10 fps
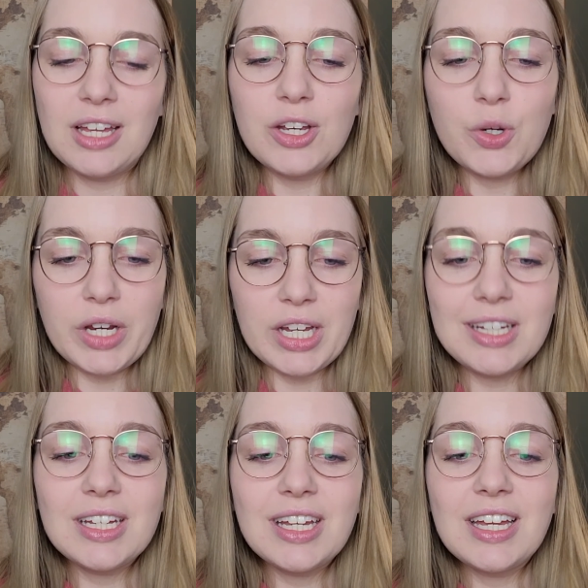Grigg
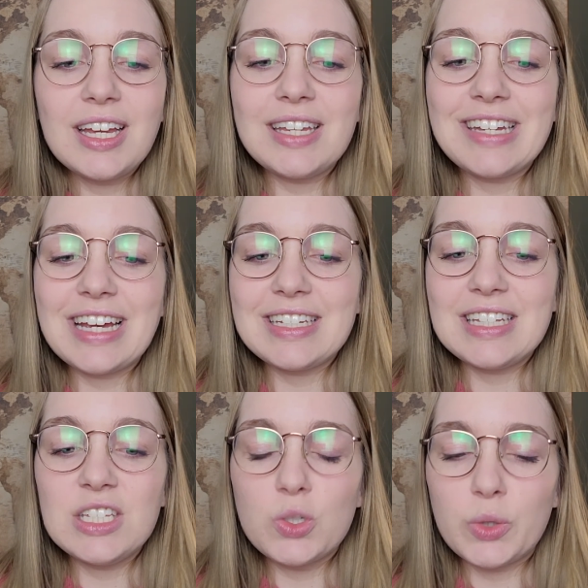in
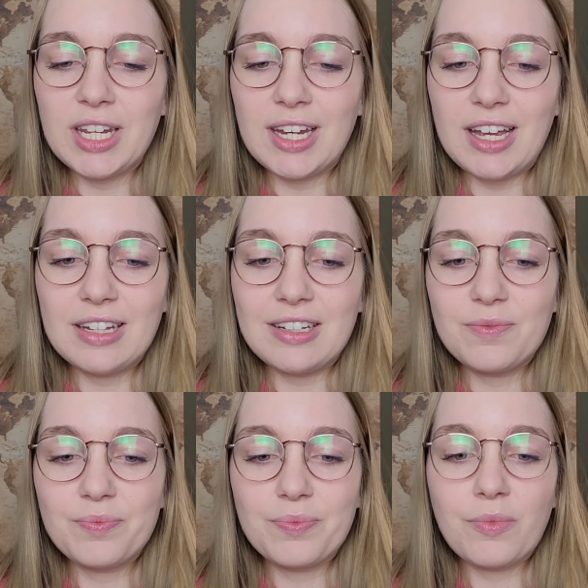1929.
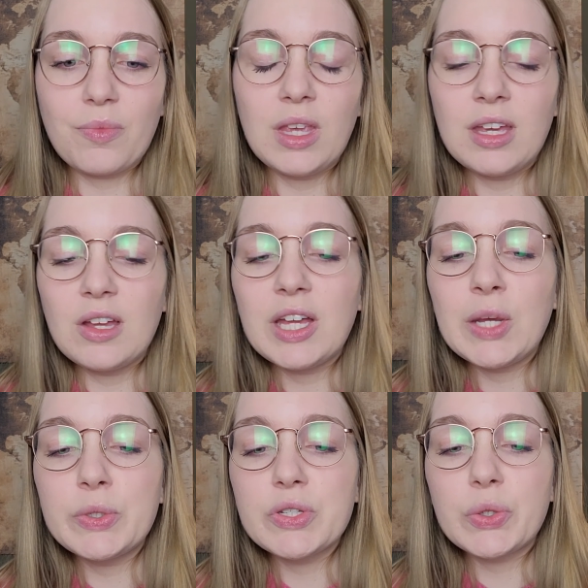It
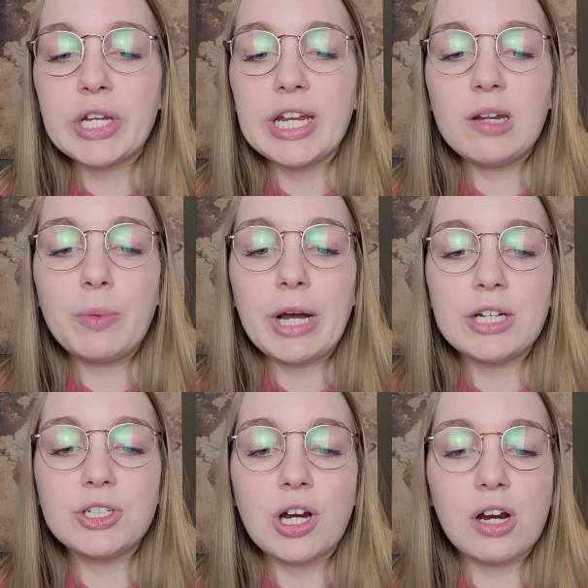was created by
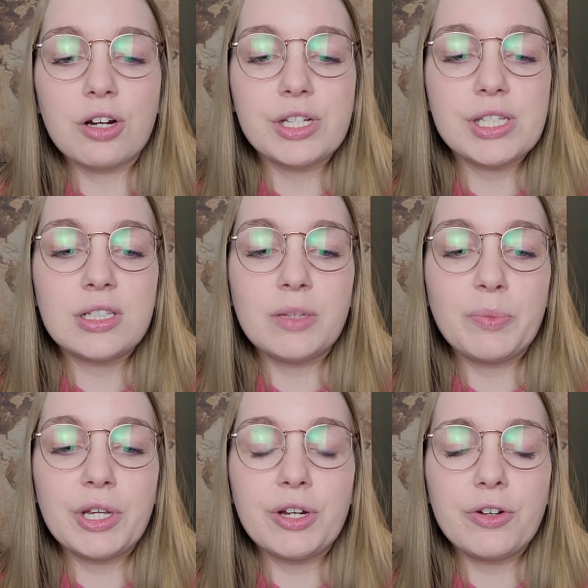Charles
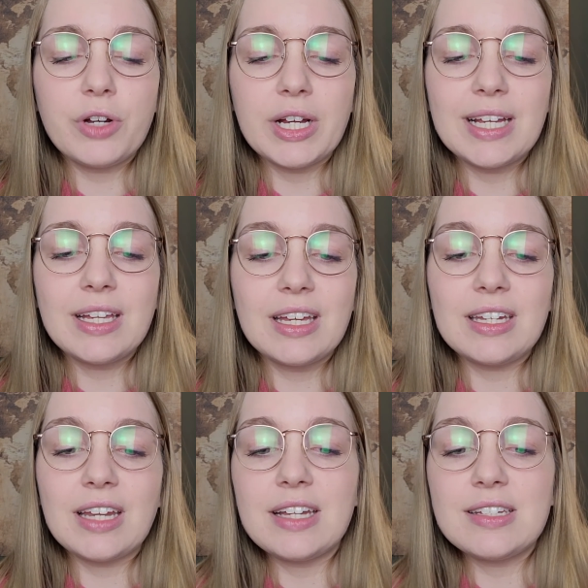Leap-Year Grigg in
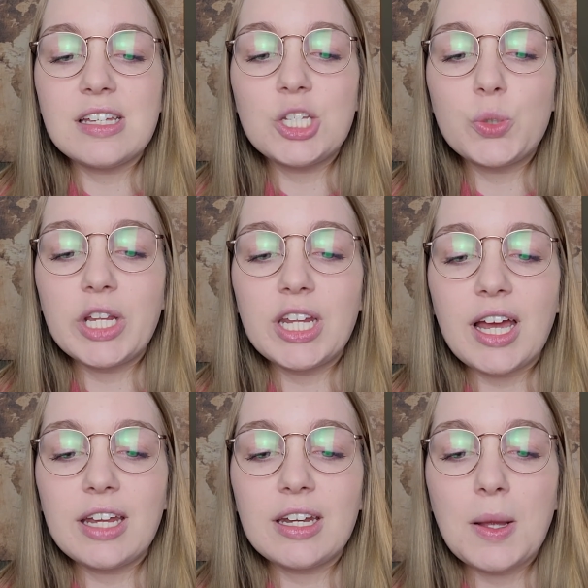1929.